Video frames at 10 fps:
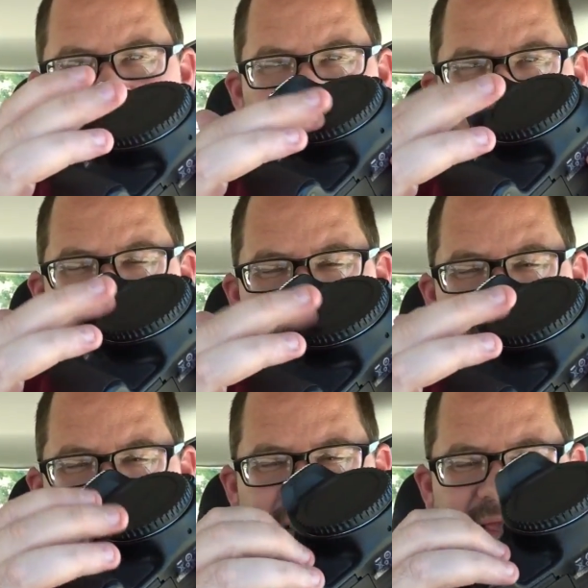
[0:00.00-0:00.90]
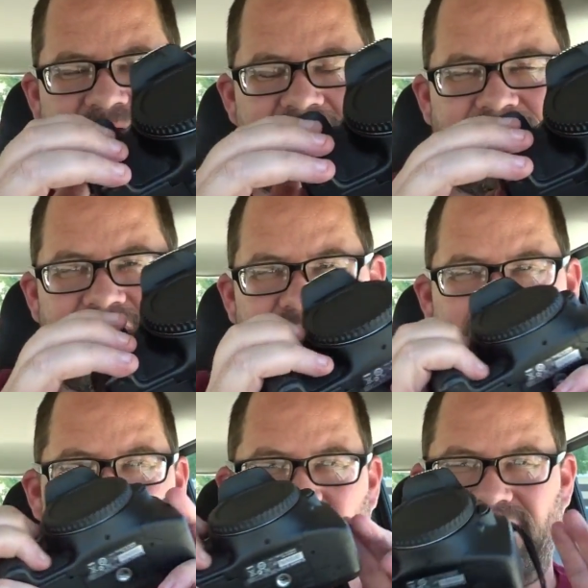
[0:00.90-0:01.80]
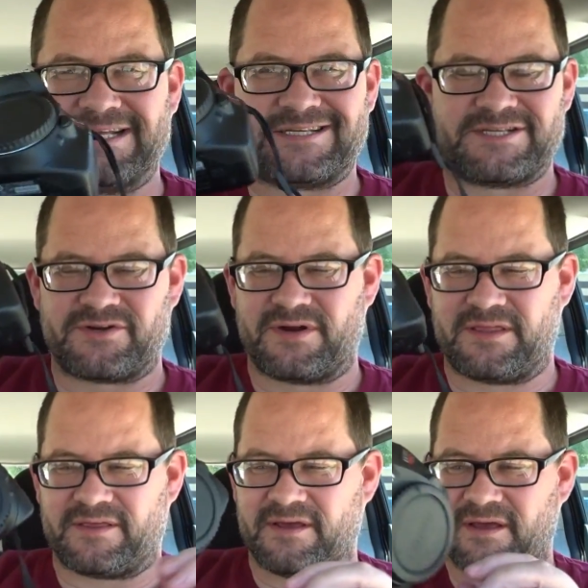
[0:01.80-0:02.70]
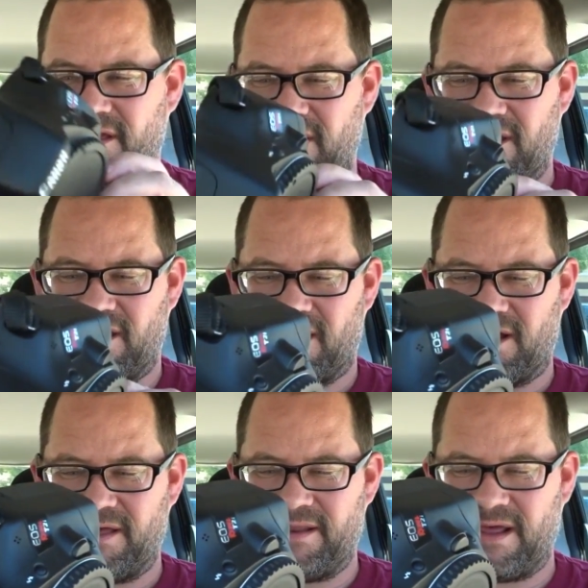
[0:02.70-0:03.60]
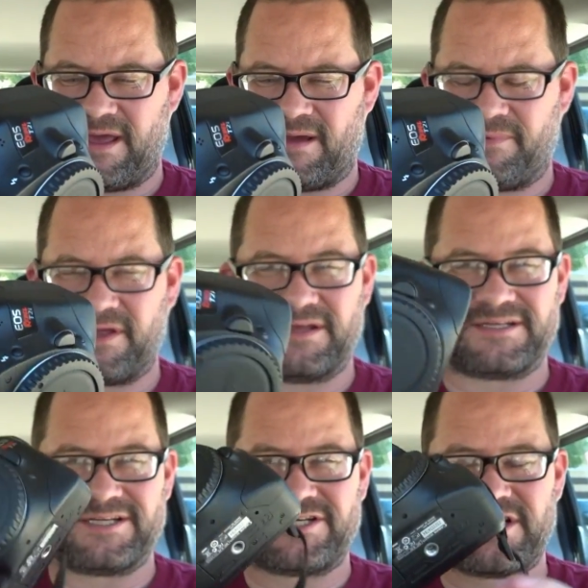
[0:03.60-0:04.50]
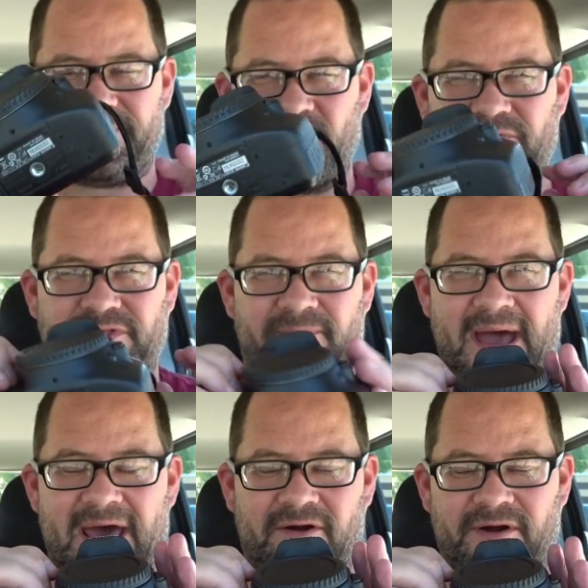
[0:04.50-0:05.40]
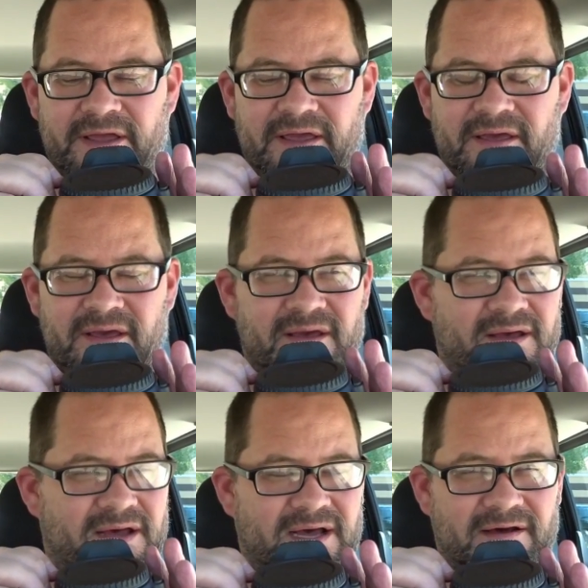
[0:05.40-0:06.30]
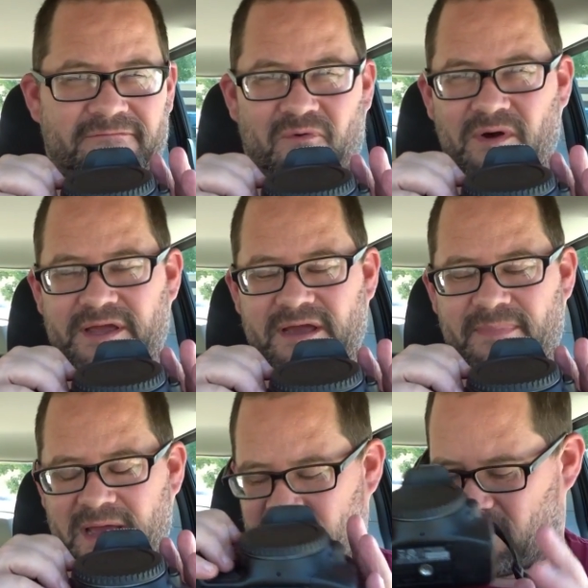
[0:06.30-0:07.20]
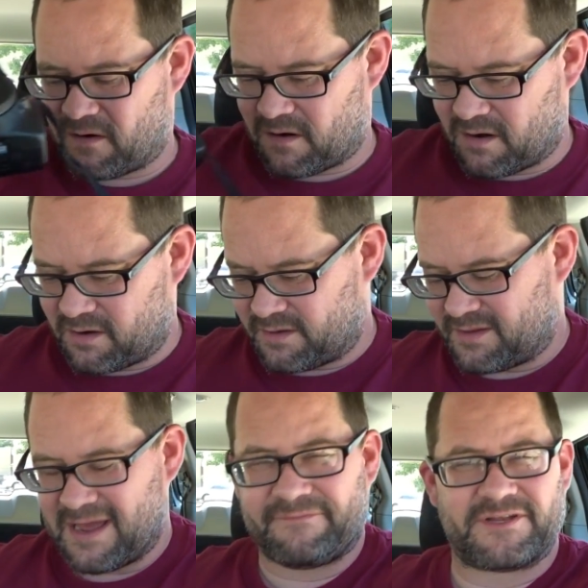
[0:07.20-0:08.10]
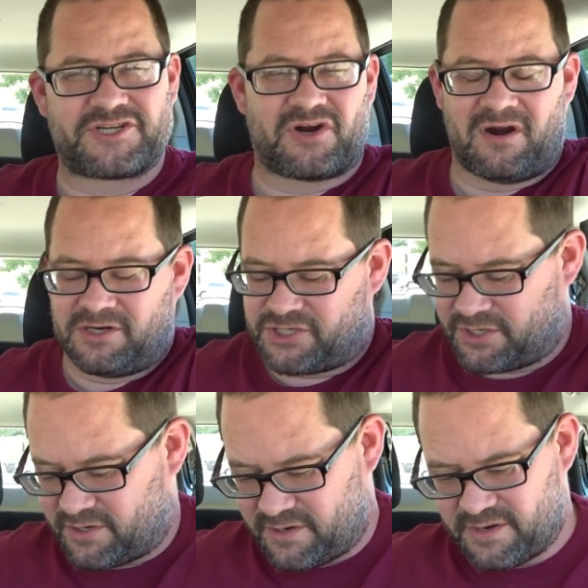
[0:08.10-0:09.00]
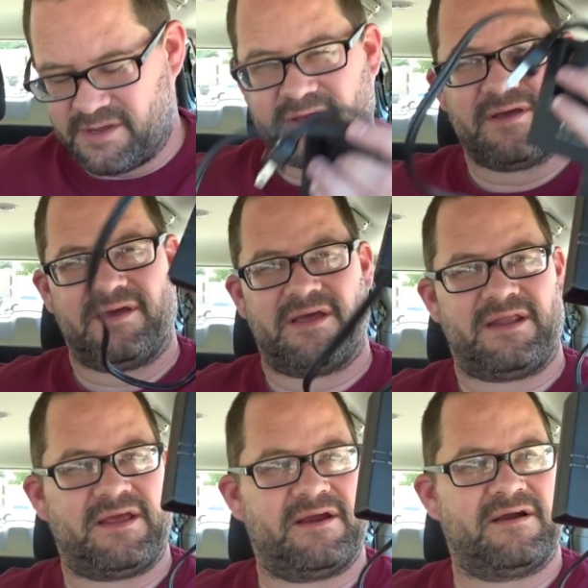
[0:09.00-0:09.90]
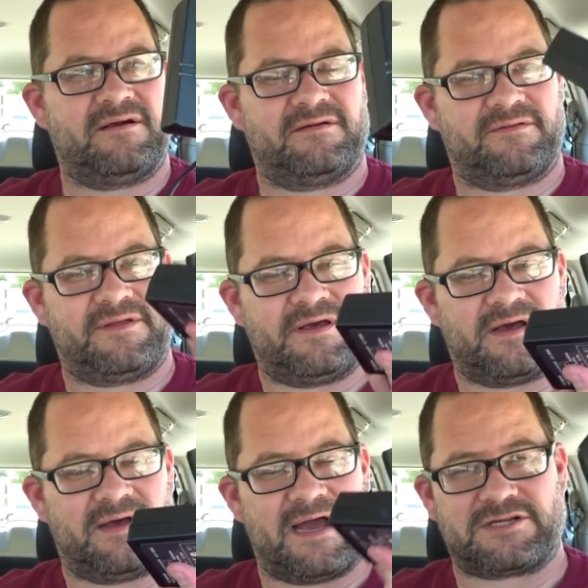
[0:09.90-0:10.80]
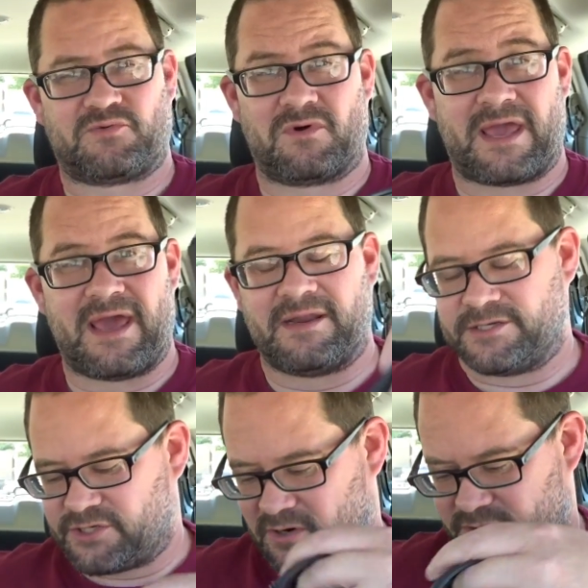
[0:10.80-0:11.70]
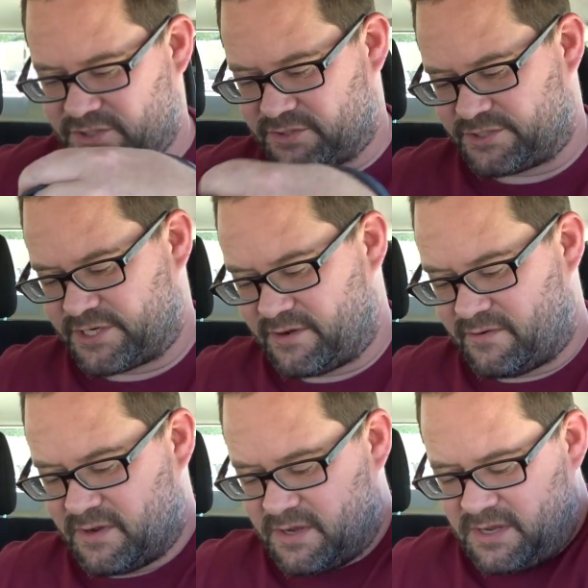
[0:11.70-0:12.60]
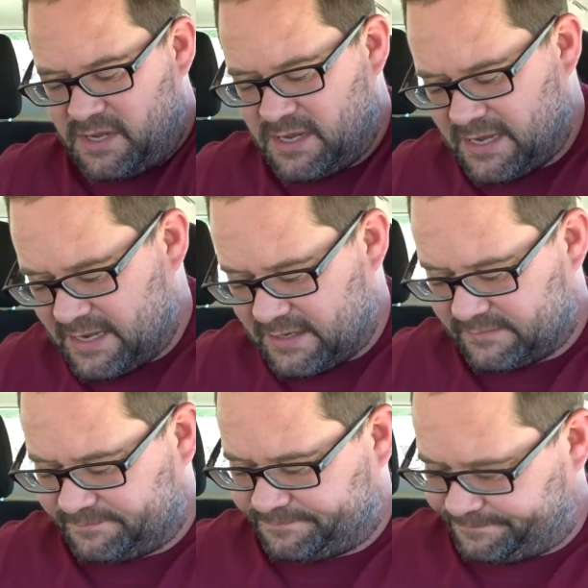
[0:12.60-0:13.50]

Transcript: you know, I have the body cap here, no lenses or anything. I am going to ship it with the battery, 4 GB card, have the charger in here, the actual Canon charger. So I